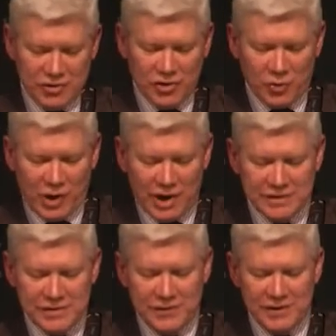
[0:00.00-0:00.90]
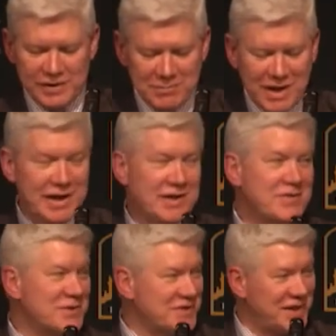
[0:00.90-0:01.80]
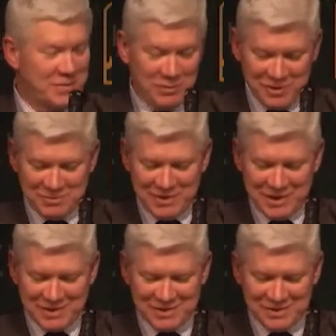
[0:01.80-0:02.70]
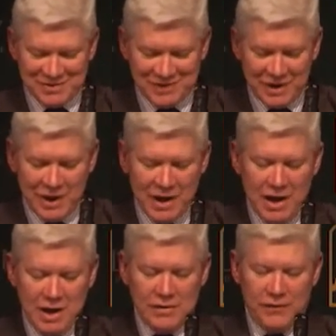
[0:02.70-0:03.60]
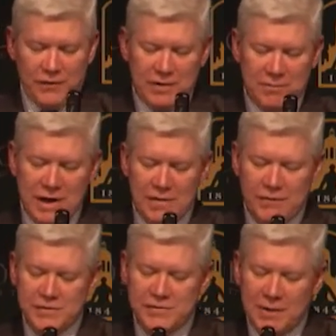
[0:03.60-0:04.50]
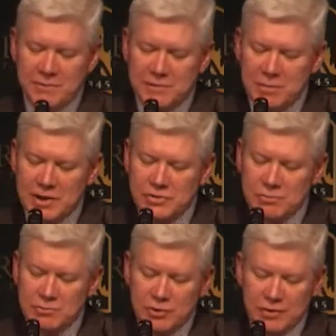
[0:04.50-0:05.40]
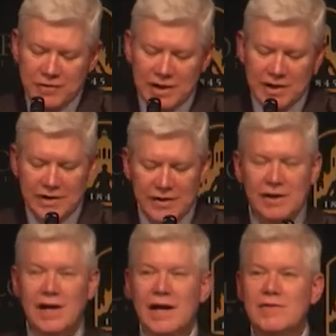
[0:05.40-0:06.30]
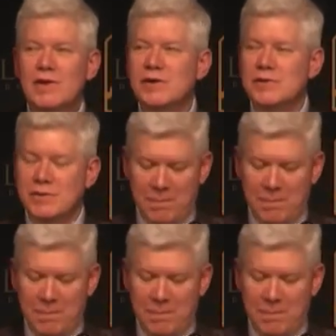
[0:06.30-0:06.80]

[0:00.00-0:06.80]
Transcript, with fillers: required to fit men, of course, then it was men exclusively, to fit men for some special mode of gaining their livelihood.